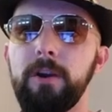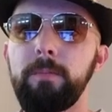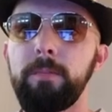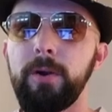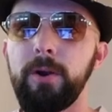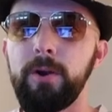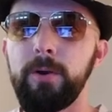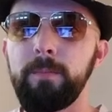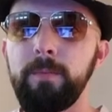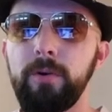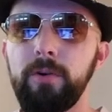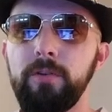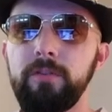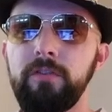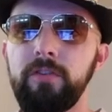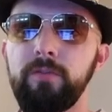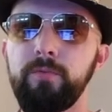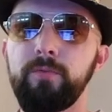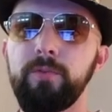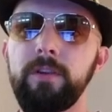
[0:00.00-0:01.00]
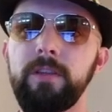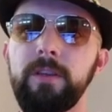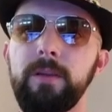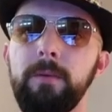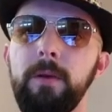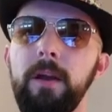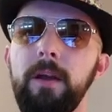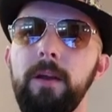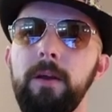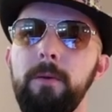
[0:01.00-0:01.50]
purple to really
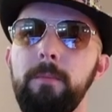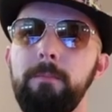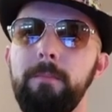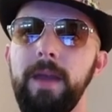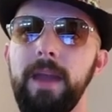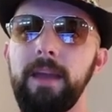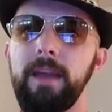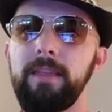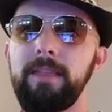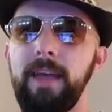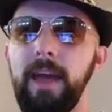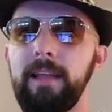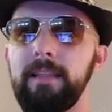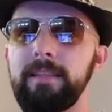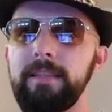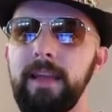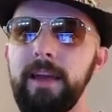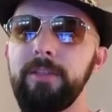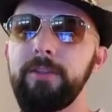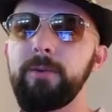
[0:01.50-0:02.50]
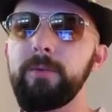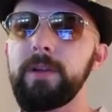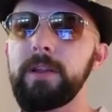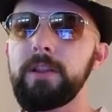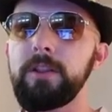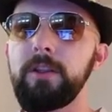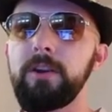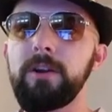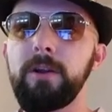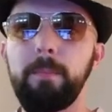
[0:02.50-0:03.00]
make that leathery
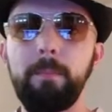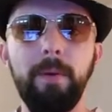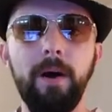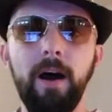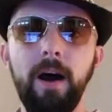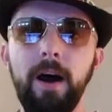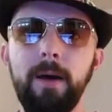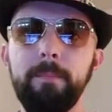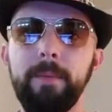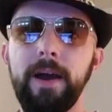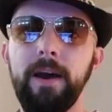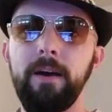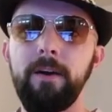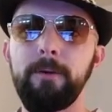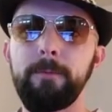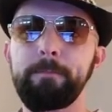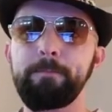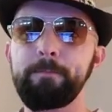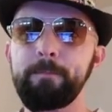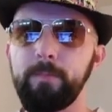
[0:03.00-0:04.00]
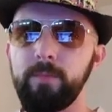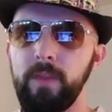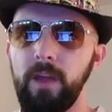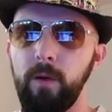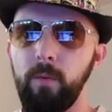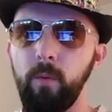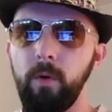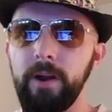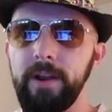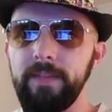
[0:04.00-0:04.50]
look pop out. I
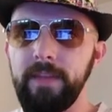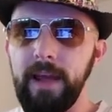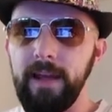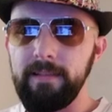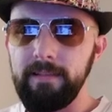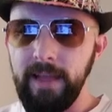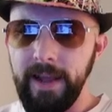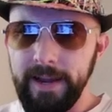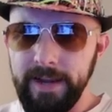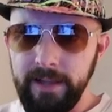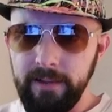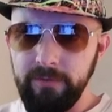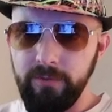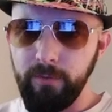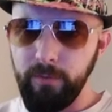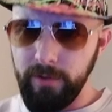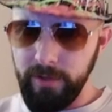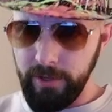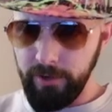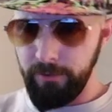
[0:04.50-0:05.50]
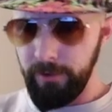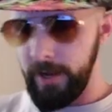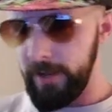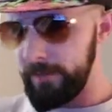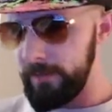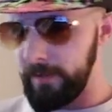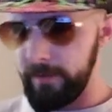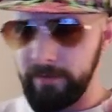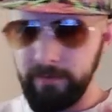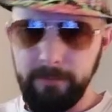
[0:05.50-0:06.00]
wanted that lighting to really create
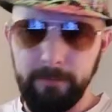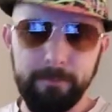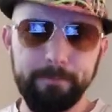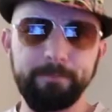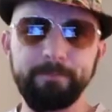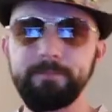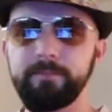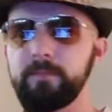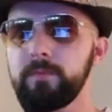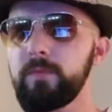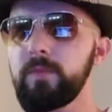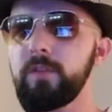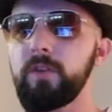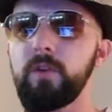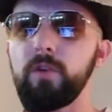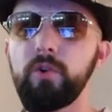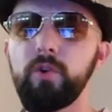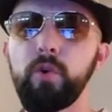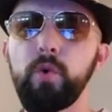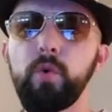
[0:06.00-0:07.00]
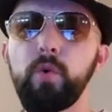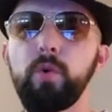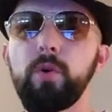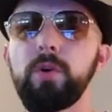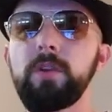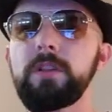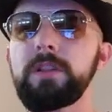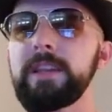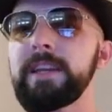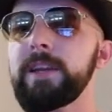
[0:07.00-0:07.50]
this cool,
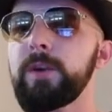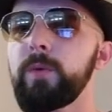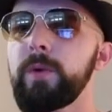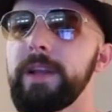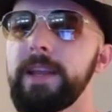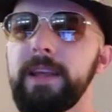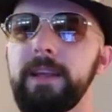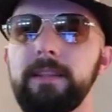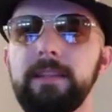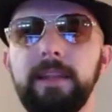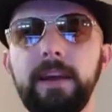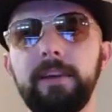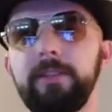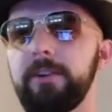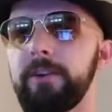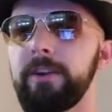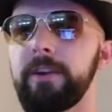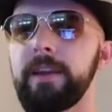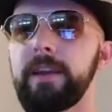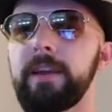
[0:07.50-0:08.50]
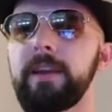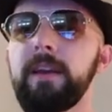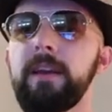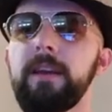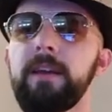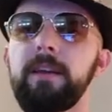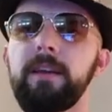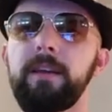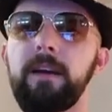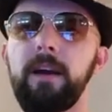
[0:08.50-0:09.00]
liquidy, leathery,
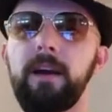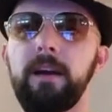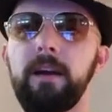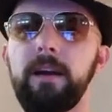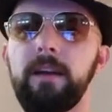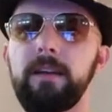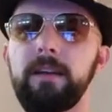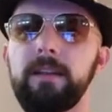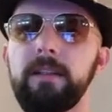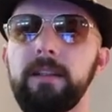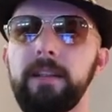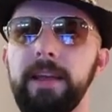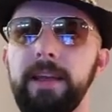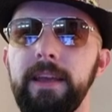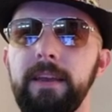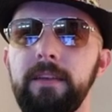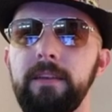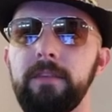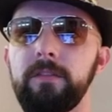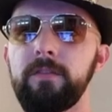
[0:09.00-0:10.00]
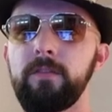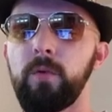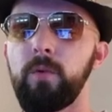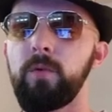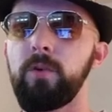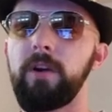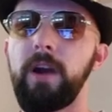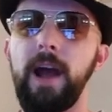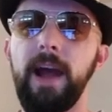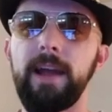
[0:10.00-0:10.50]
uh, glazed
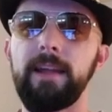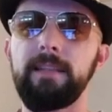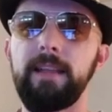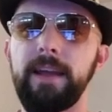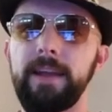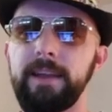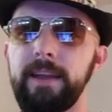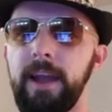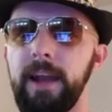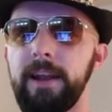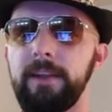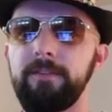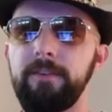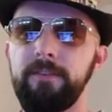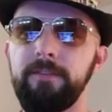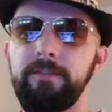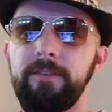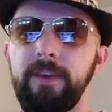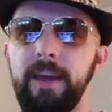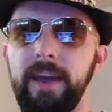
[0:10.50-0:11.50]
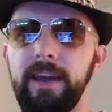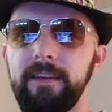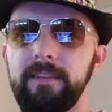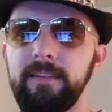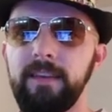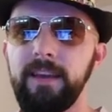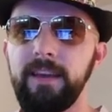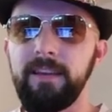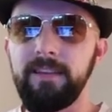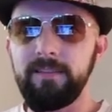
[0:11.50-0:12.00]
or highlight kind of effect.
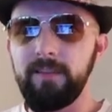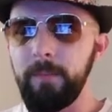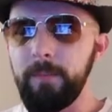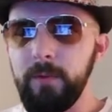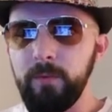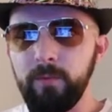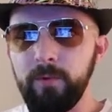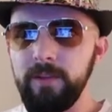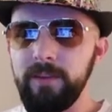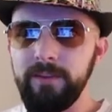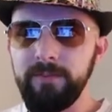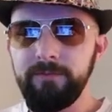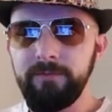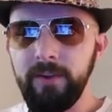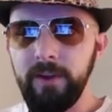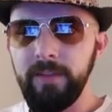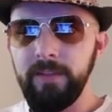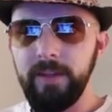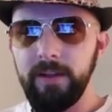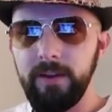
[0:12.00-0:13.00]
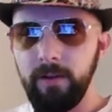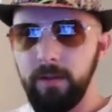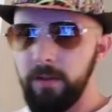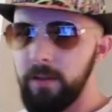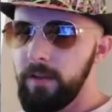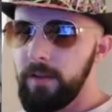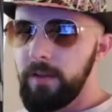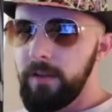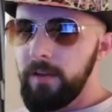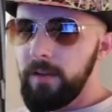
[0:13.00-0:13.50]
Something really fun that'll,
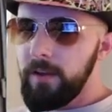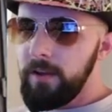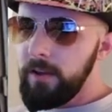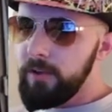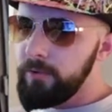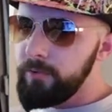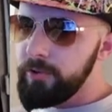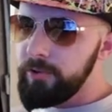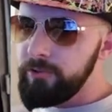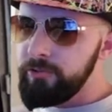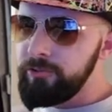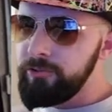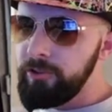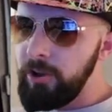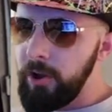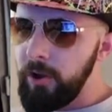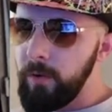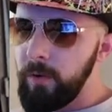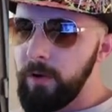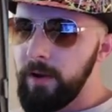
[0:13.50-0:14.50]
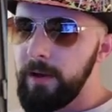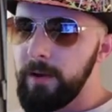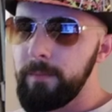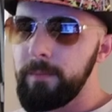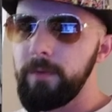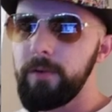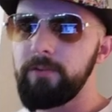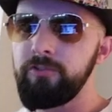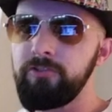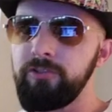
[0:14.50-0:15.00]
that'll really show
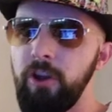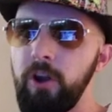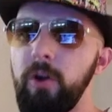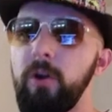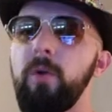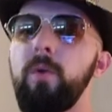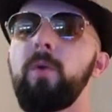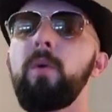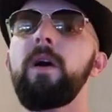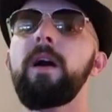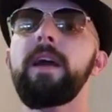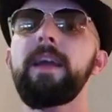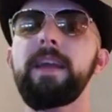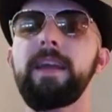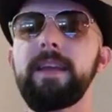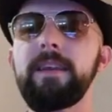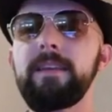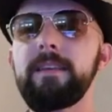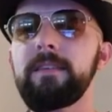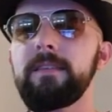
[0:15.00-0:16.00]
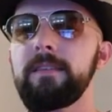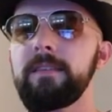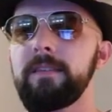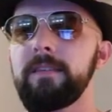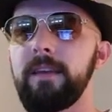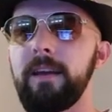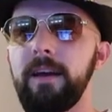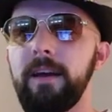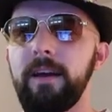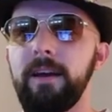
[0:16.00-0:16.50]
up, show his
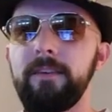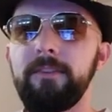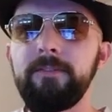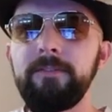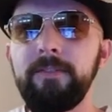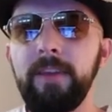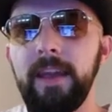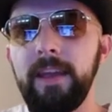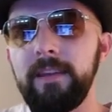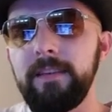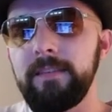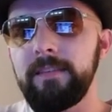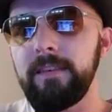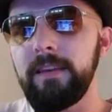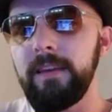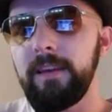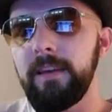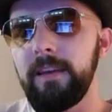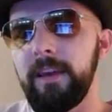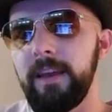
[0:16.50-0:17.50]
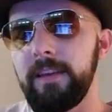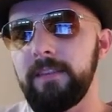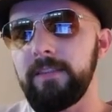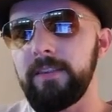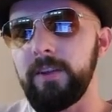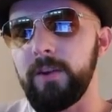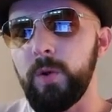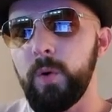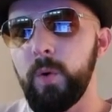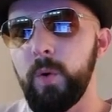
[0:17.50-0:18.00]
uh, face ace in a
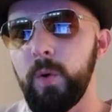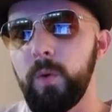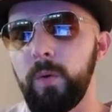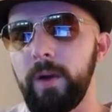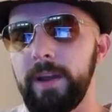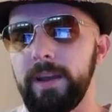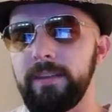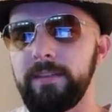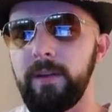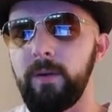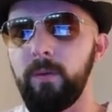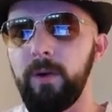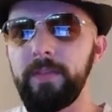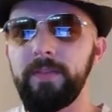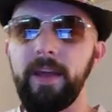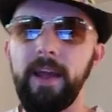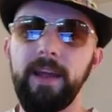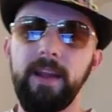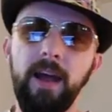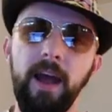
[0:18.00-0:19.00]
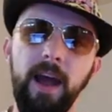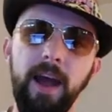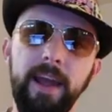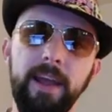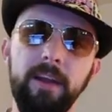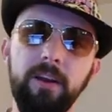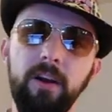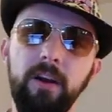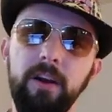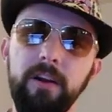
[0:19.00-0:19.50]
cool way because I want that high
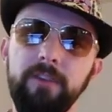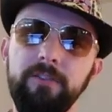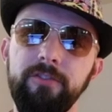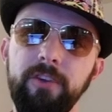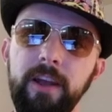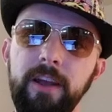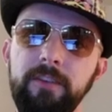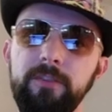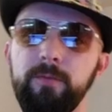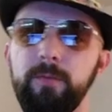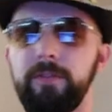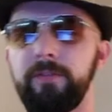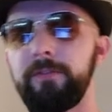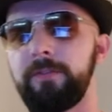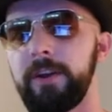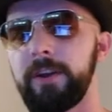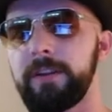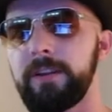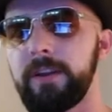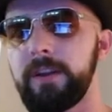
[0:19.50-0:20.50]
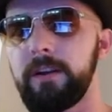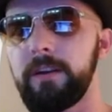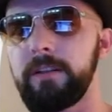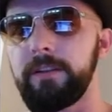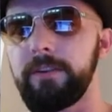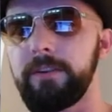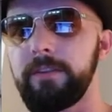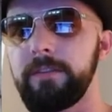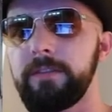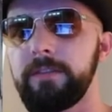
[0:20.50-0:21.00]
contrast with fun
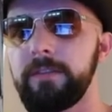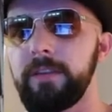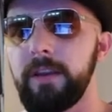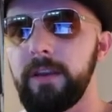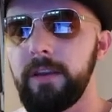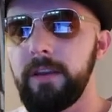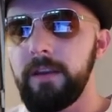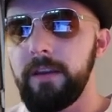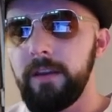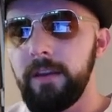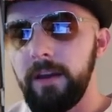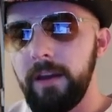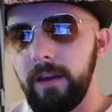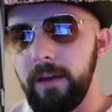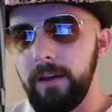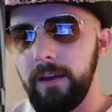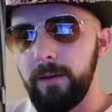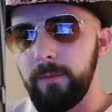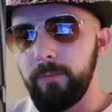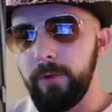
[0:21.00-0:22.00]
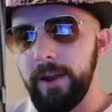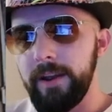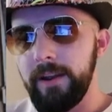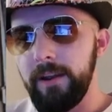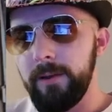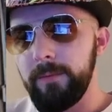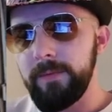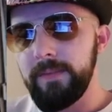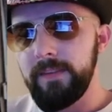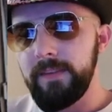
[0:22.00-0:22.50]
colors. Um, right now
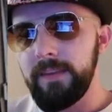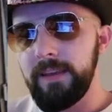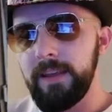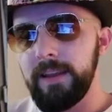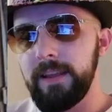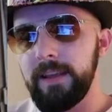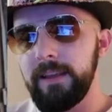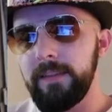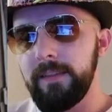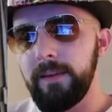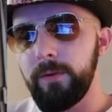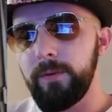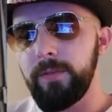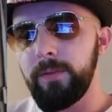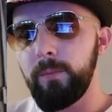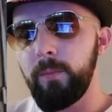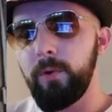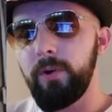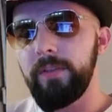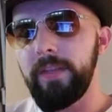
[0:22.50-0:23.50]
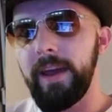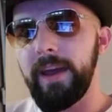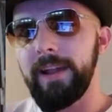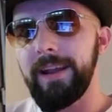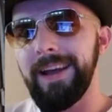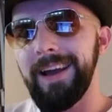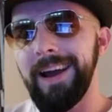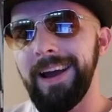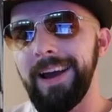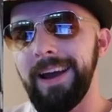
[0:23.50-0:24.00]
I'm getting in there with more that
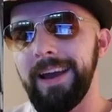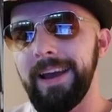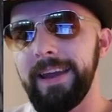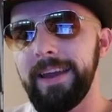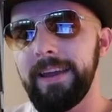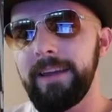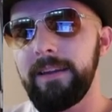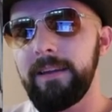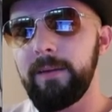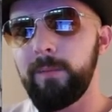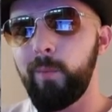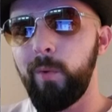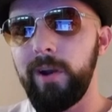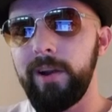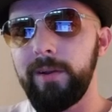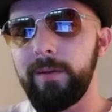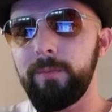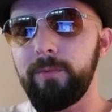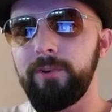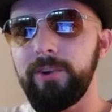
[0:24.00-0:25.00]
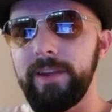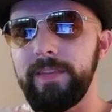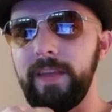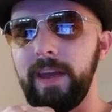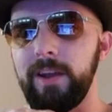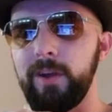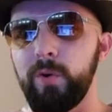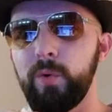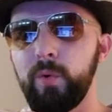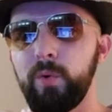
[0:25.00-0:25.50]
eye. Wanted to create
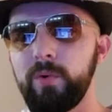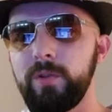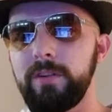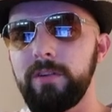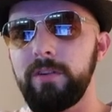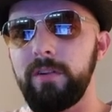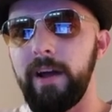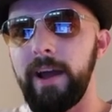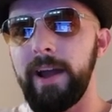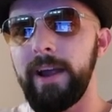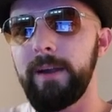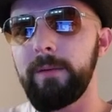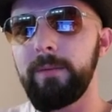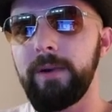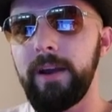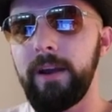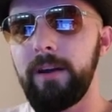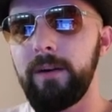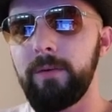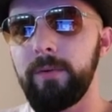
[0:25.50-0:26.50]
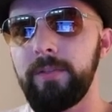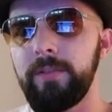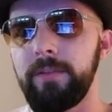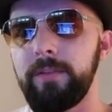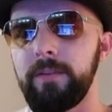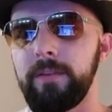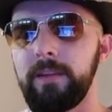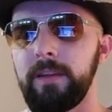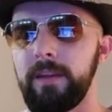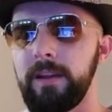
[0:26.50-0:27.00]
that cool little eyebrow
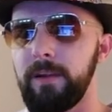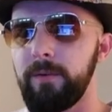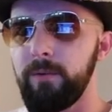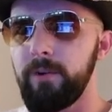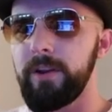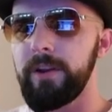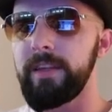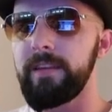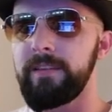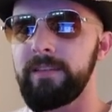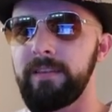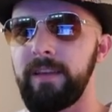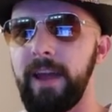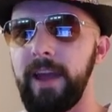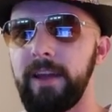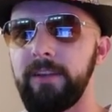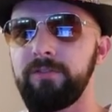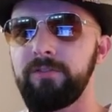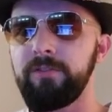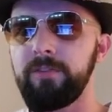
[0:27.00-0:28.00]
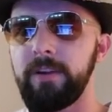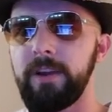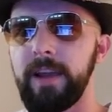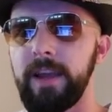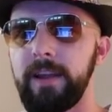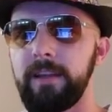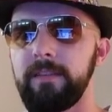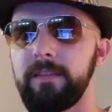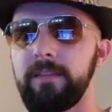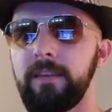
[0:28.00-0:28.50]
with, and I wanted to
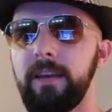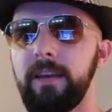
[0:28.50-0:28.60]
exaggerate